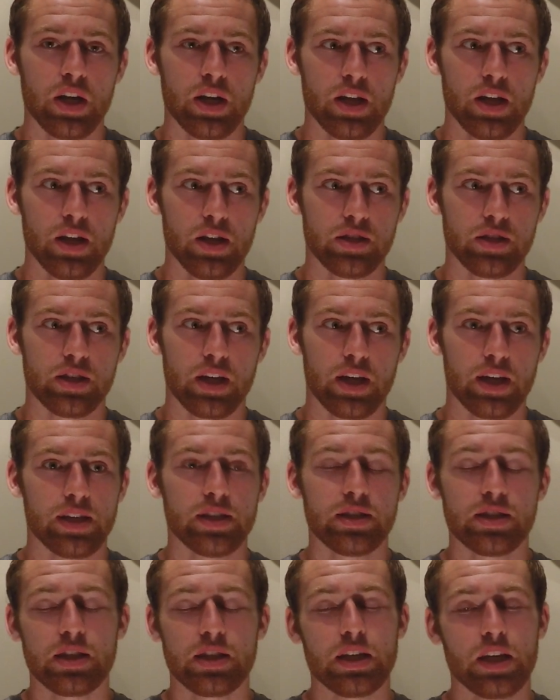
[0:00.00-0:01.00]
is that
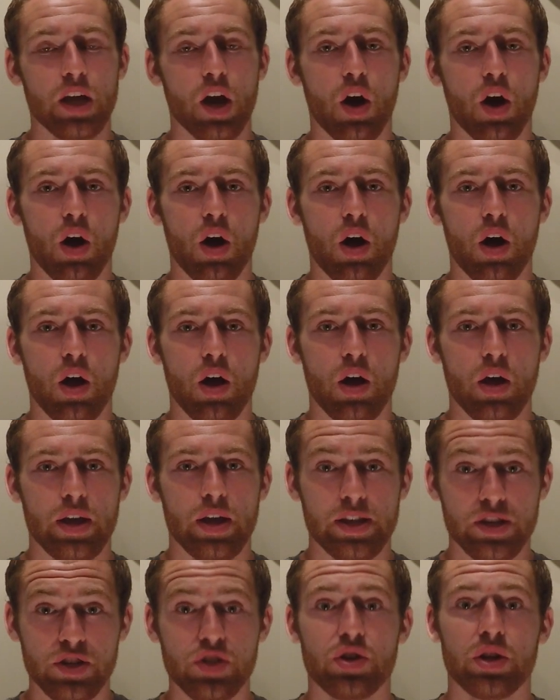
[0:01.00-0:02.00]
it's the
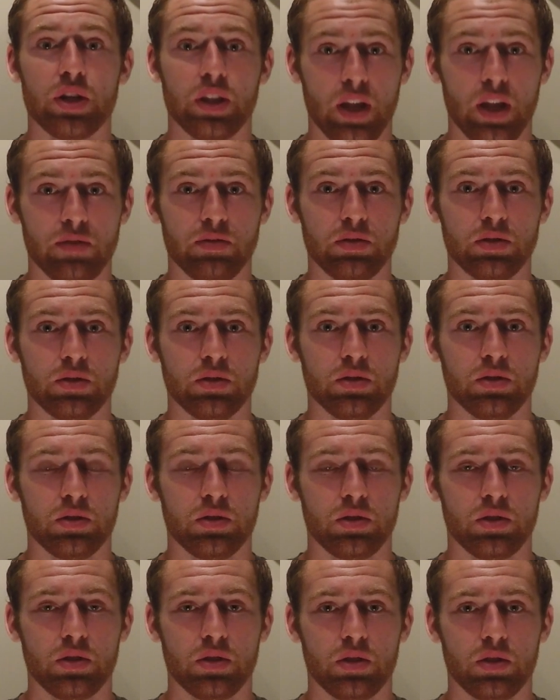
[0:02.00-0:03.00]
entry level
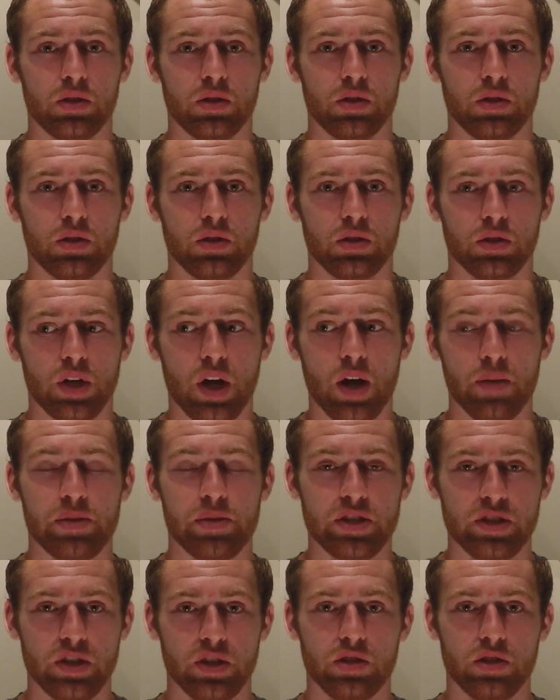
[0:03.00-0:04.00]
combi
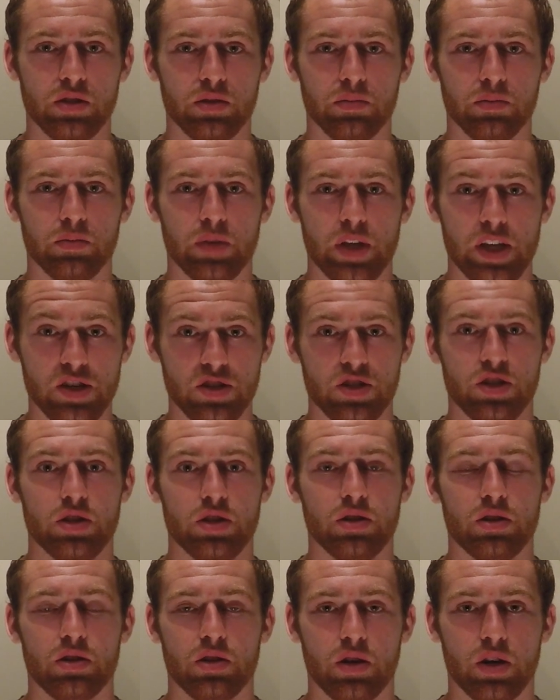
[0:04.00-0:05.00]
system engine.